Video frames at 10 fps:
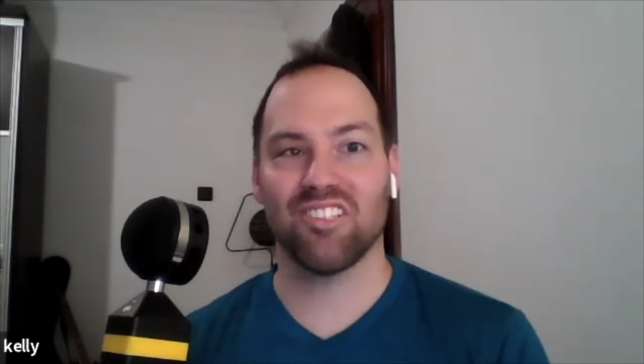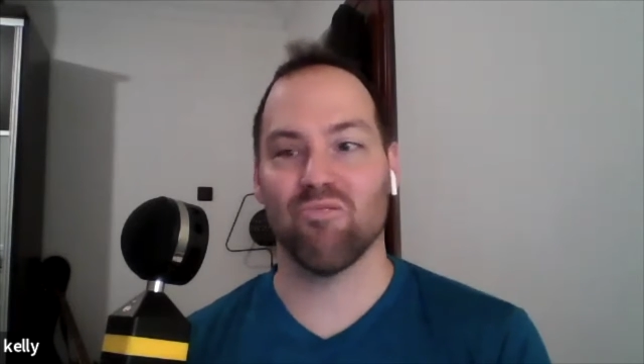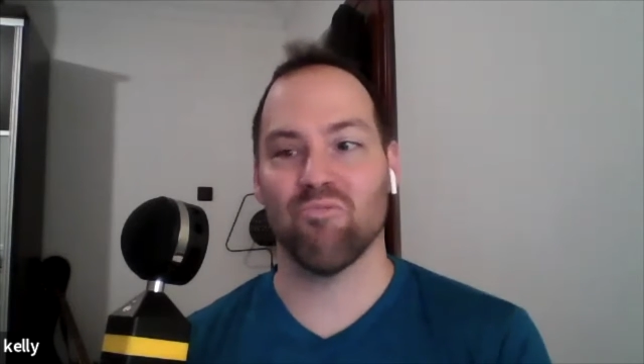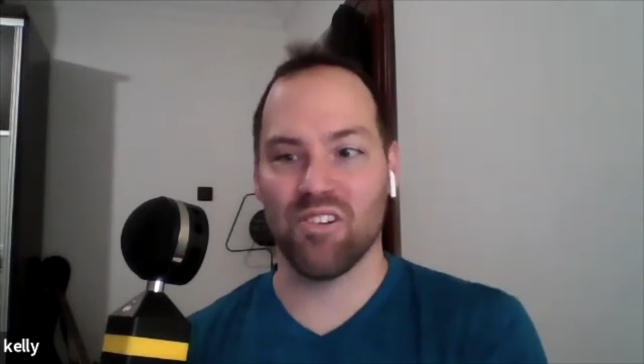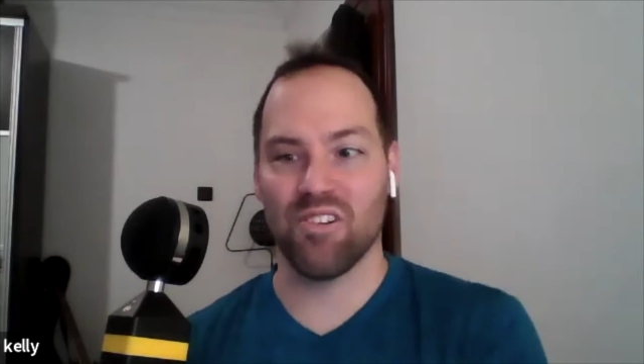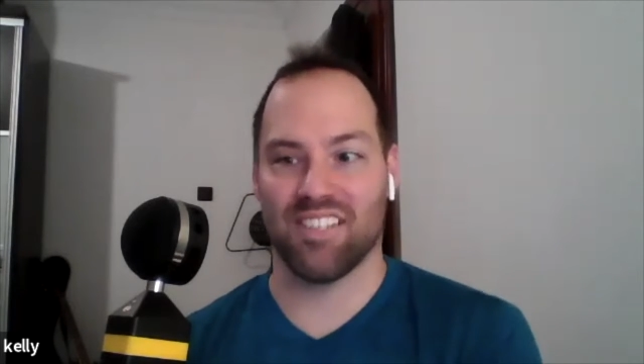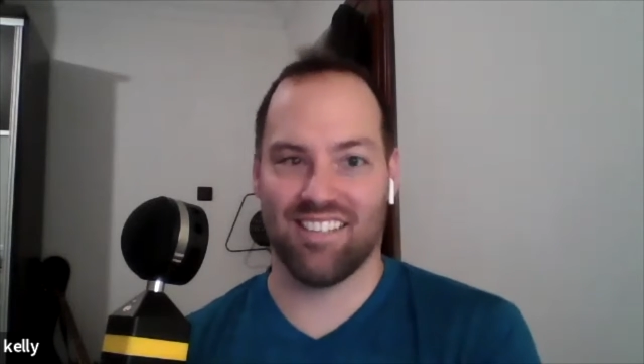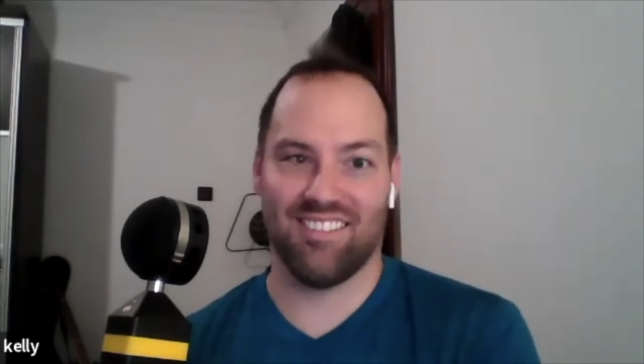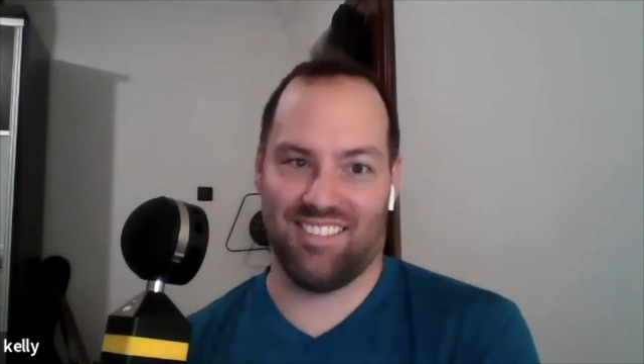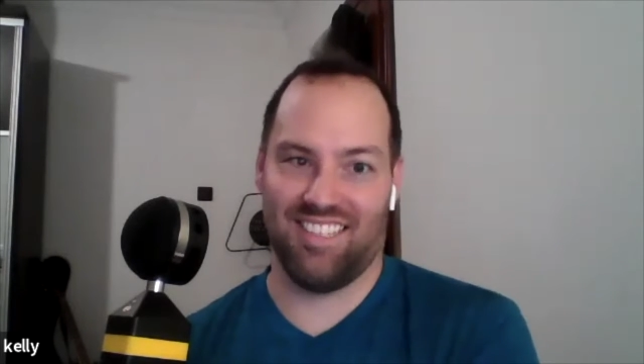to
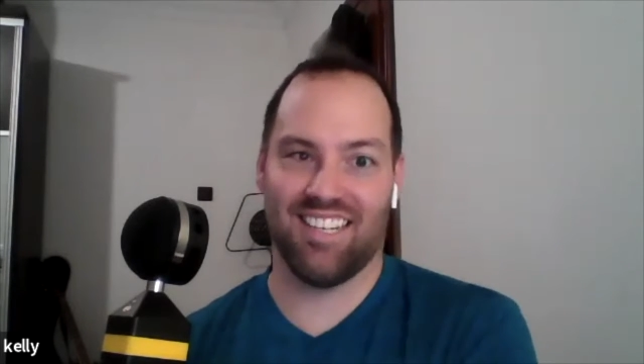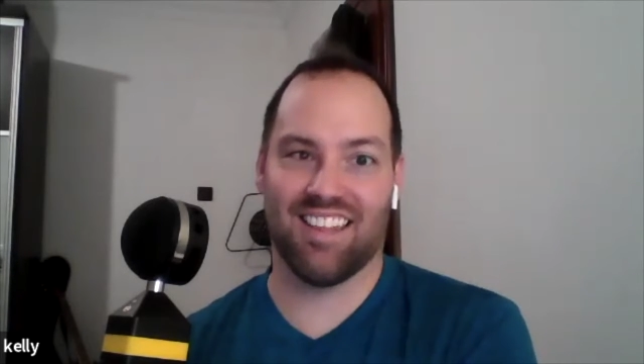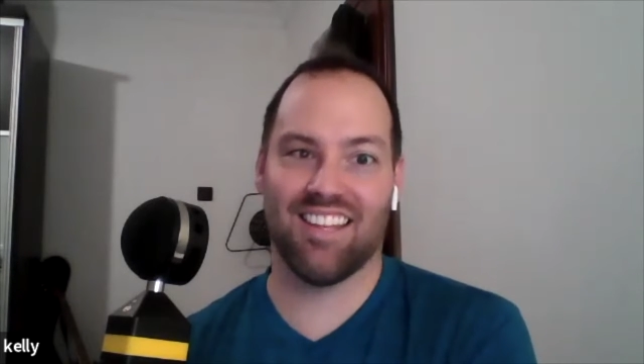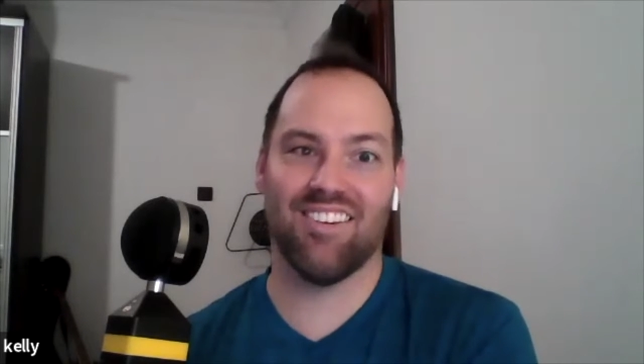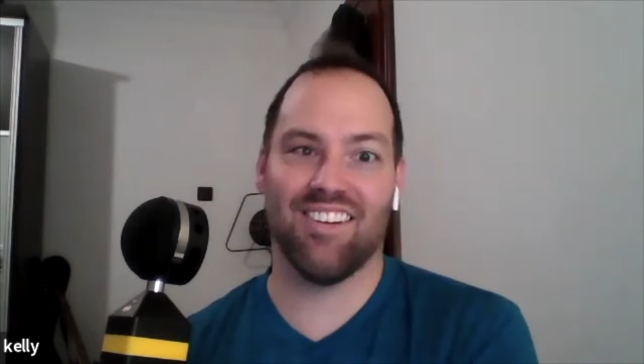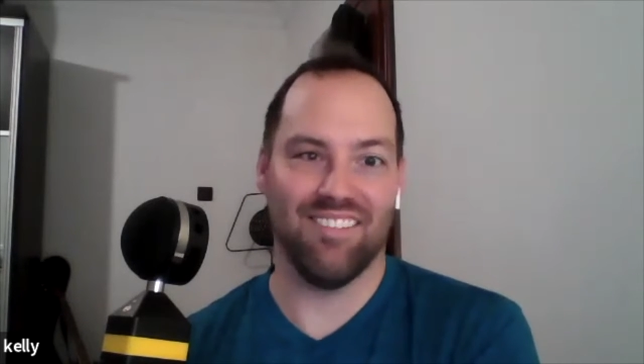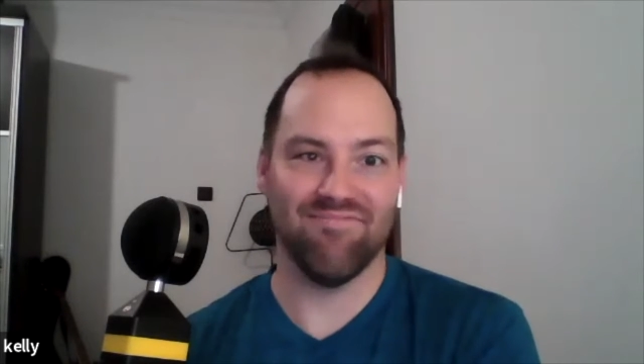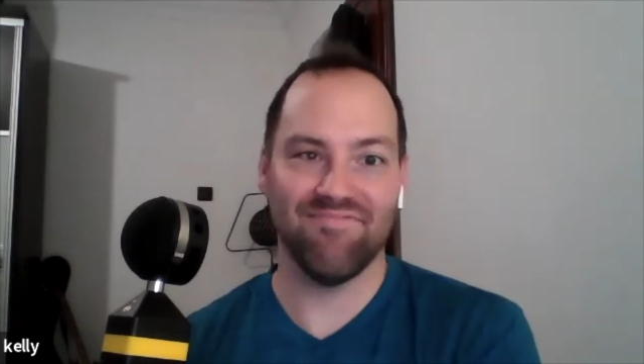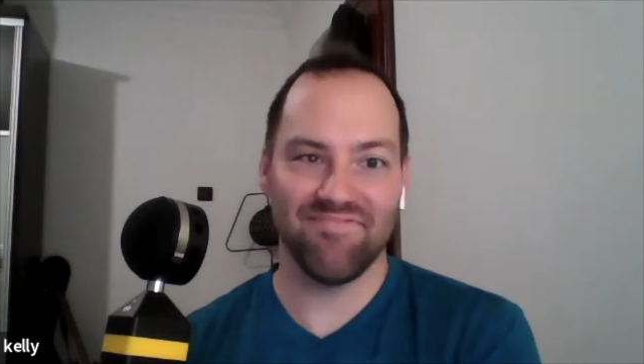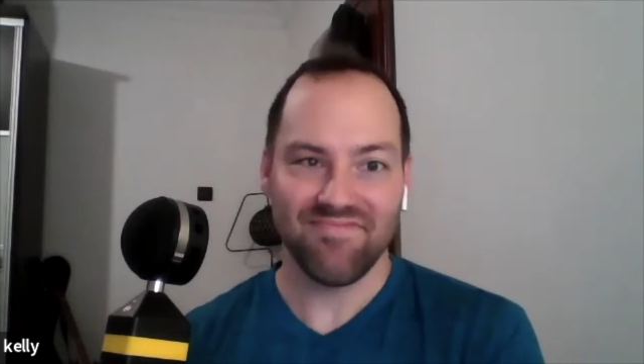work in Ethereum.
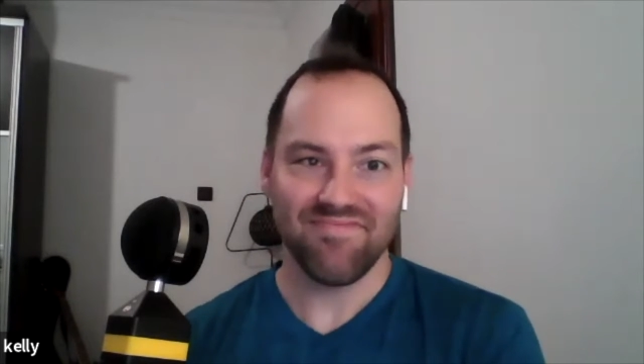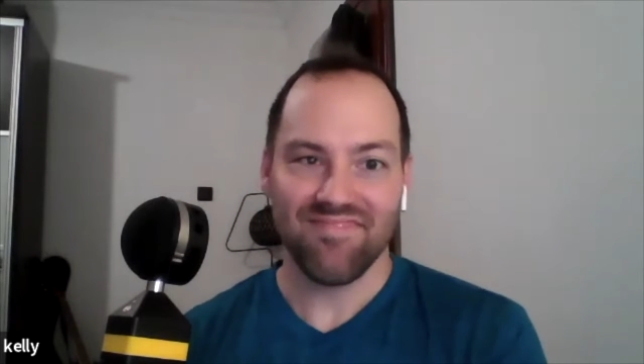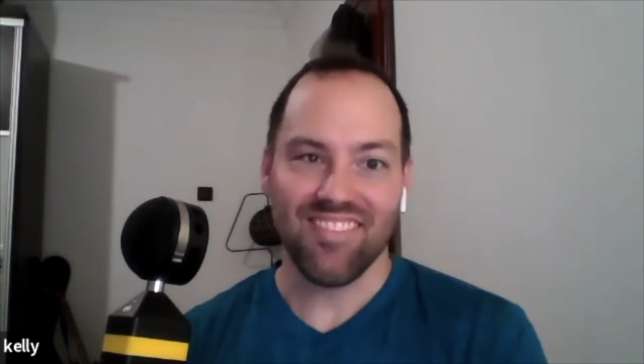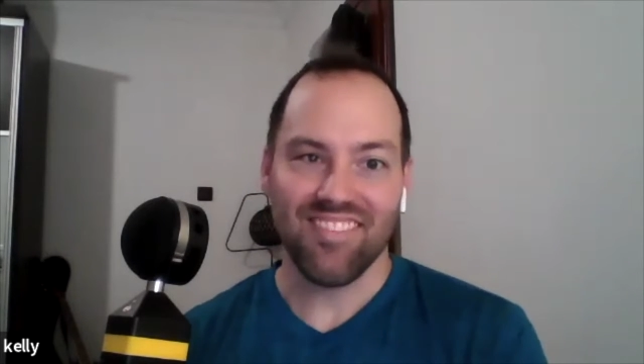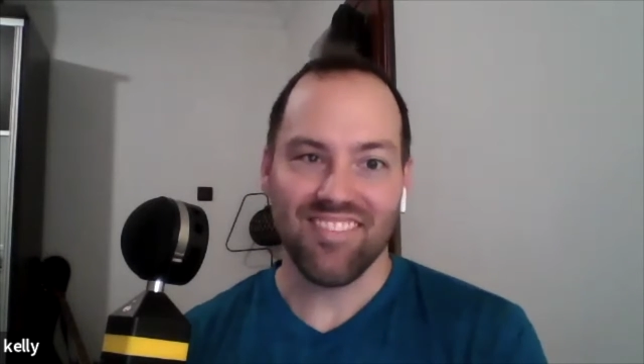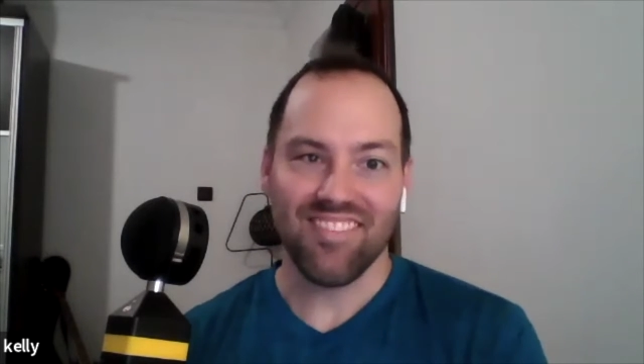And